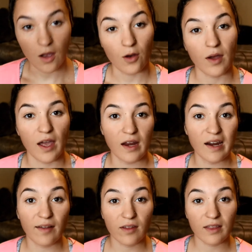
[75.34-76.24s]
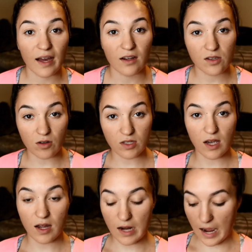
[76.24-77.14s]
Okay, now that that is all
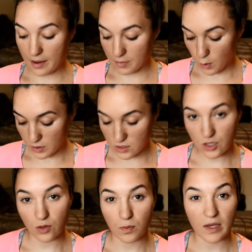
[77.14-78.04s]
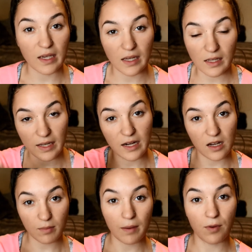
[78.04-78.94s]
done, I'm going to be cleaning
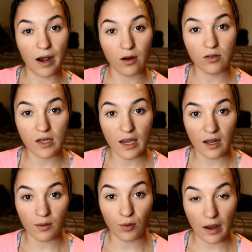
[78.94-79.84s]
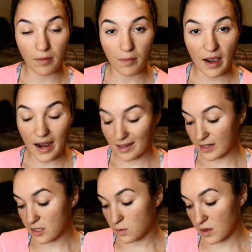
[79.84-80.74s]
up my brows and priming my
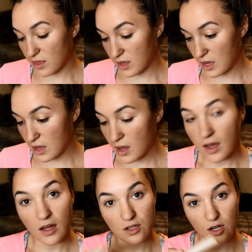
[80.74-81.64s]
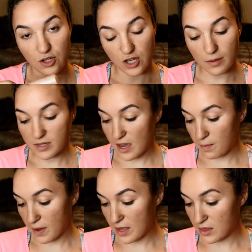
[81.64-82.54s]
eyelids with the Tarte Shape
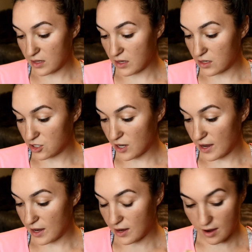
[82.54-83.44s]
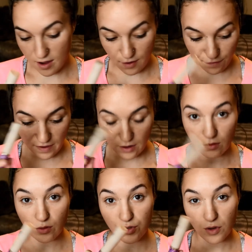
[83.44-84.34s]
Tape in the shade Fair
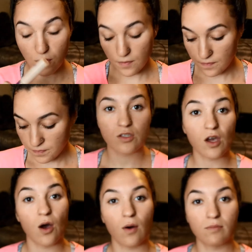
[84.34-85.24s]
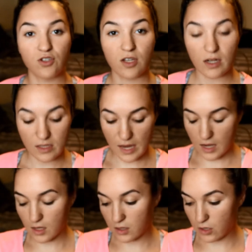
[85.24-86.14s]
Neutral. So I'm just going to
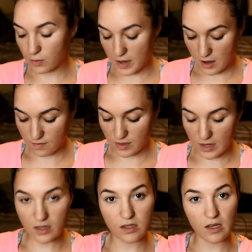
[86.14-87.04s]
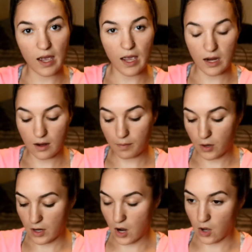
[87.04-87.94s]
take a little bit of this and
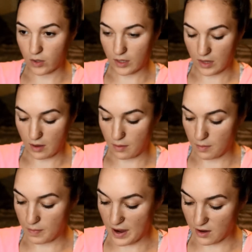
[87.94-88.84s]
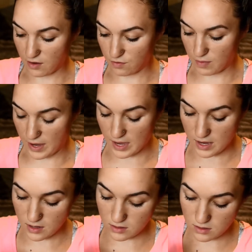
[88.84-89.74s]
put it on the back of my
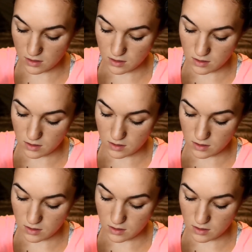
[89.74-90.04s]
hand,